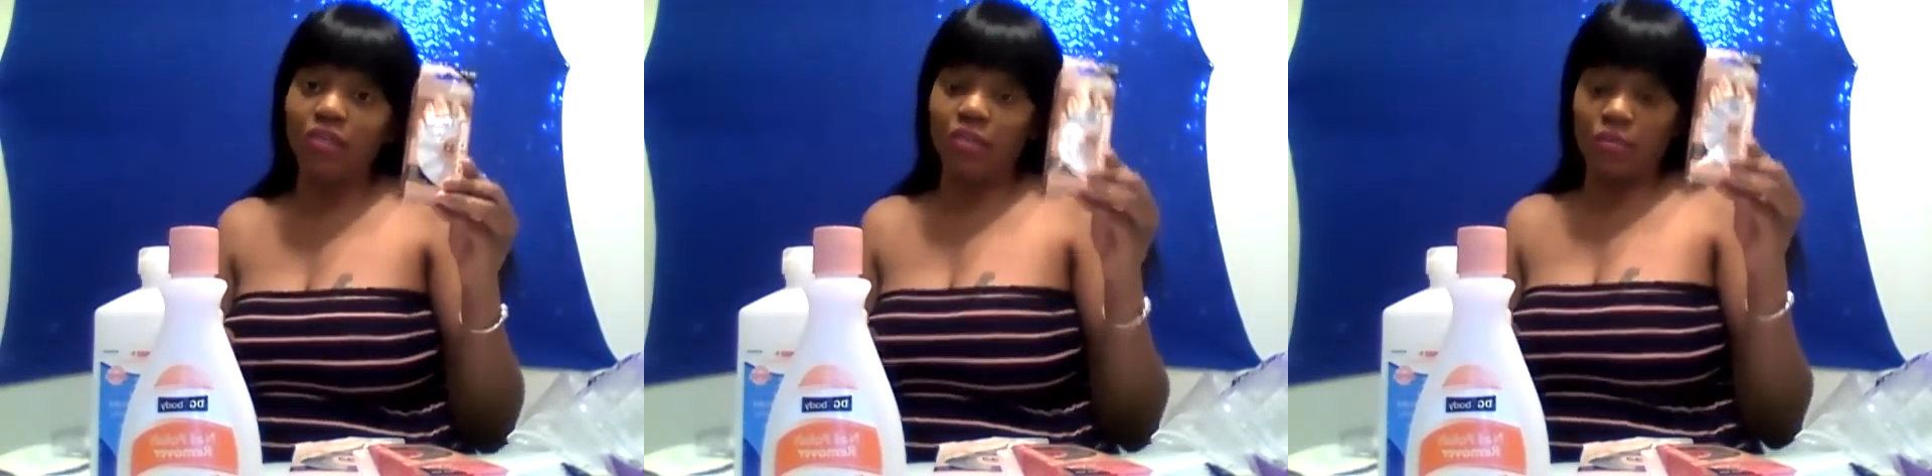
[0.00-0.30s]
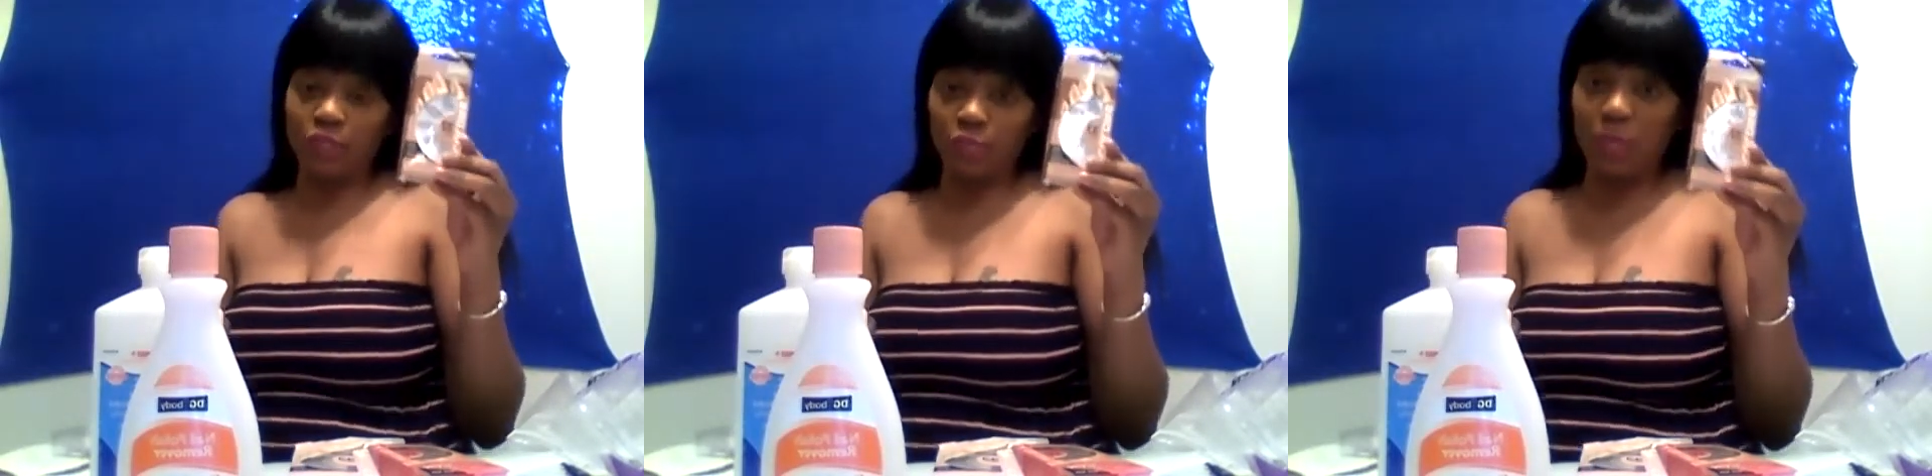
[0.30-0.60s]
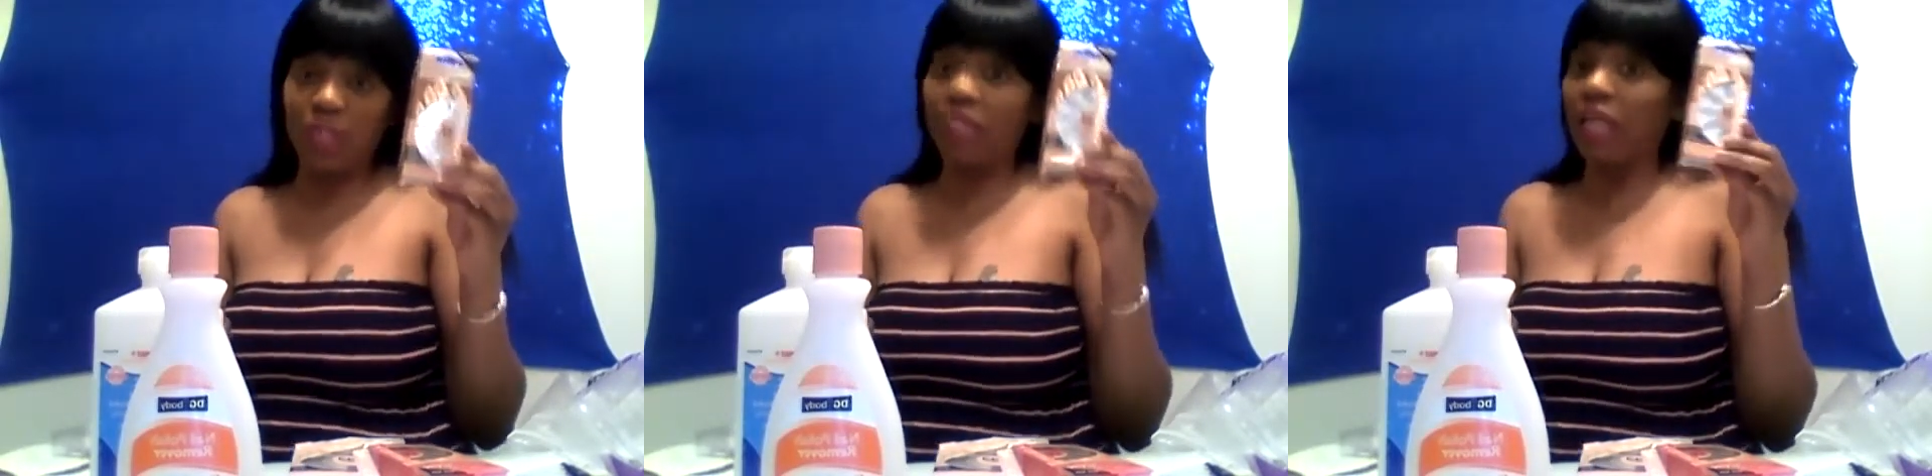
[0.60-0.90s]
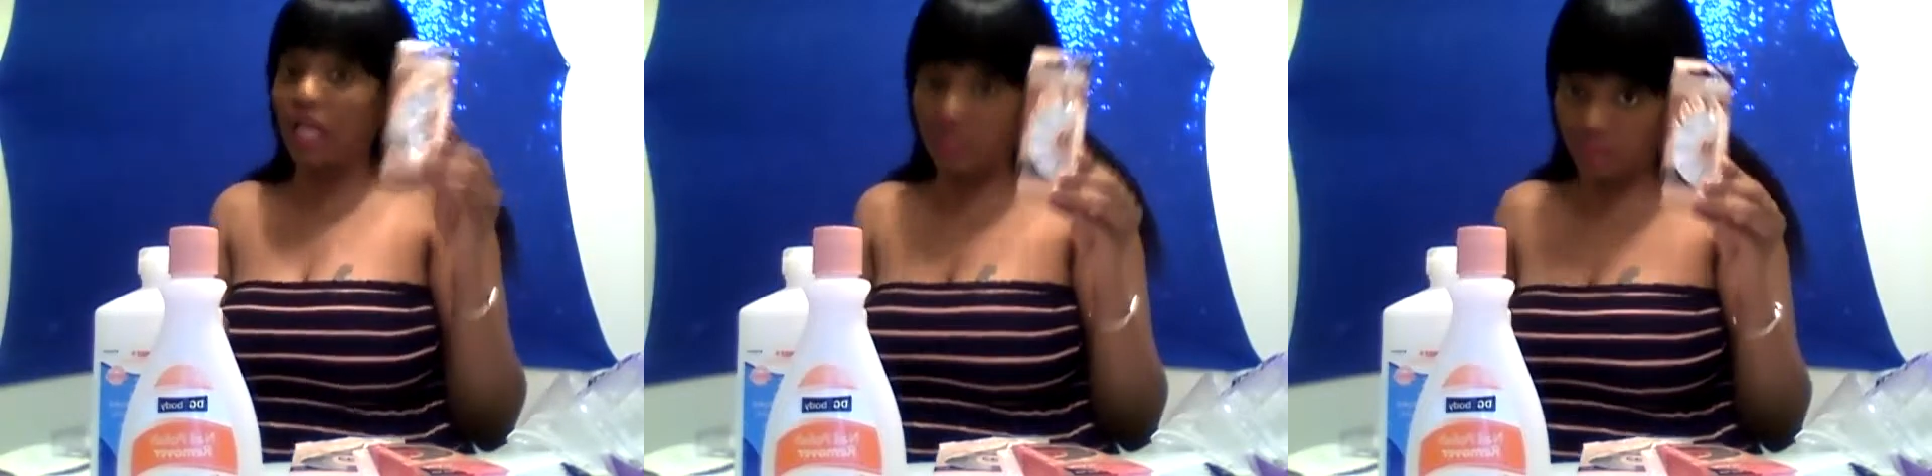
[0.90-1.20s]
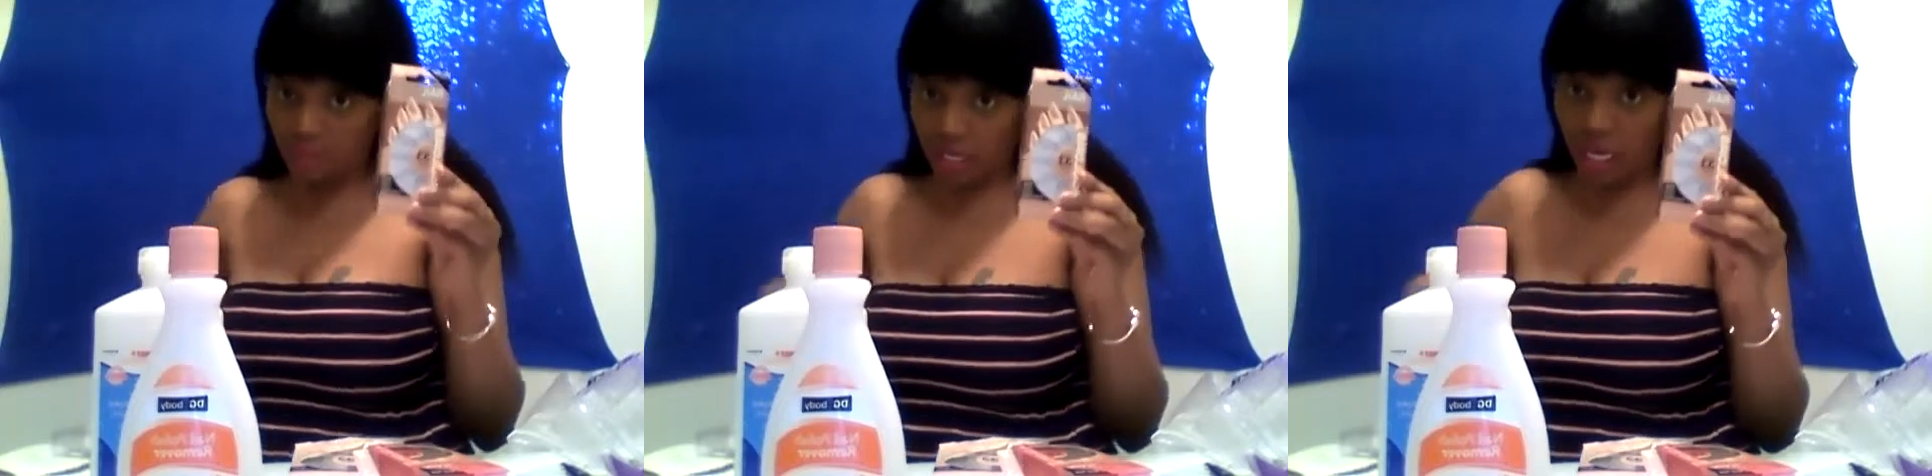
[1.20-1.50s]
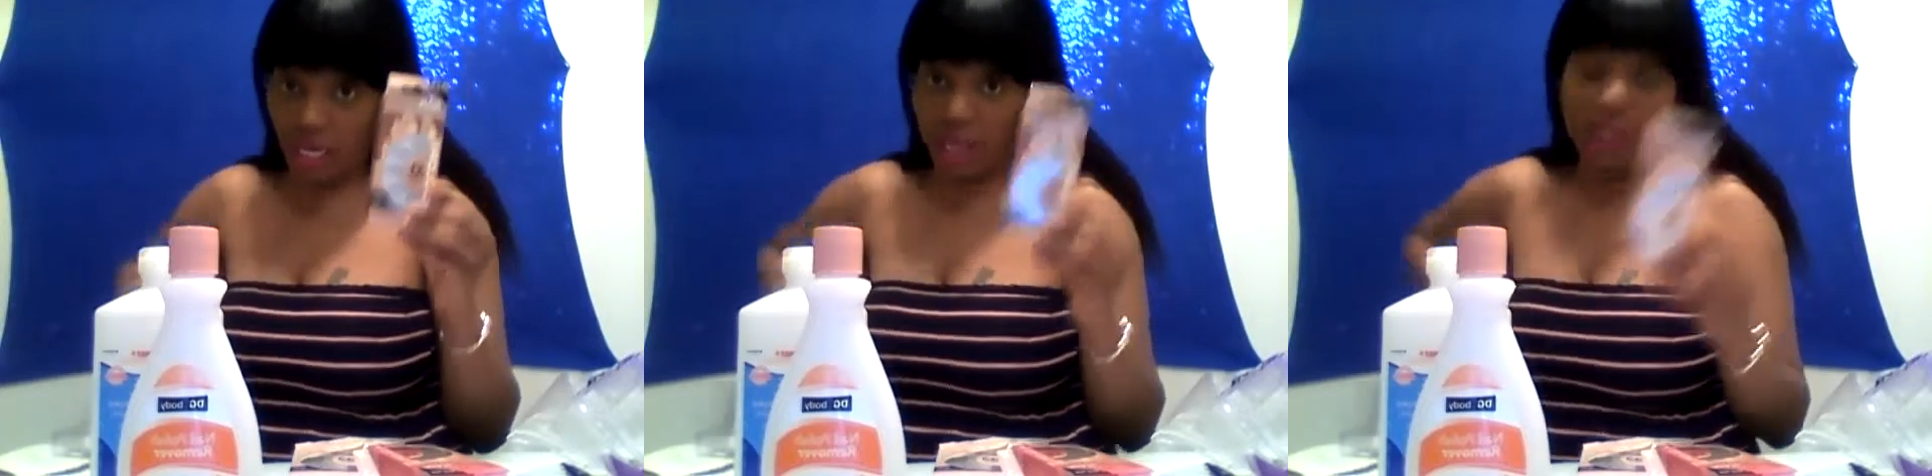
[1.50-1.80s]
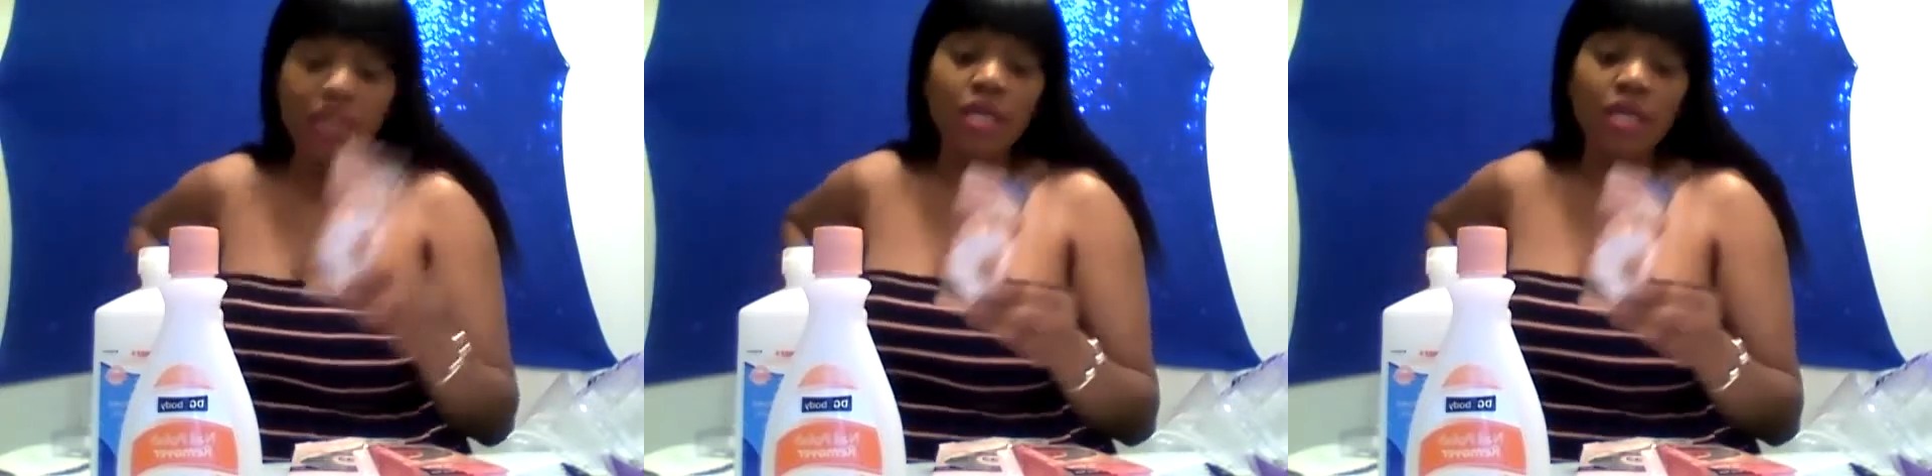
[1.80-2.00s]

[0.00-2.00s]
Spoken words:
and respect, and I understand.